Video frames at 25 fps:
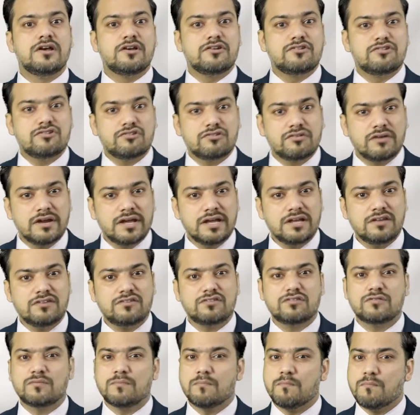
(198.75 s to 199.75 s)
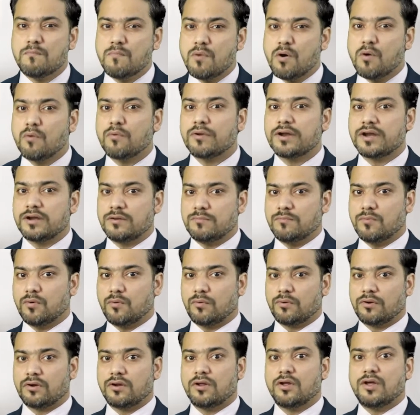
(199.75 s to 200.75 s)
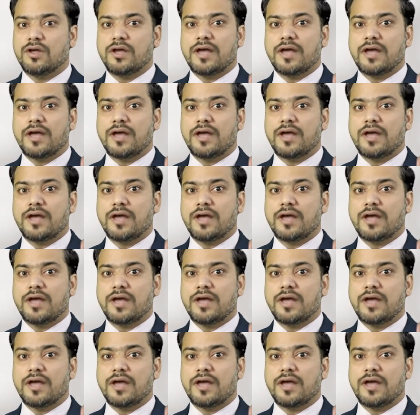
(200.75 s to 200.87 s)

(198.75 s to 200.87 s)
shrinks more and more,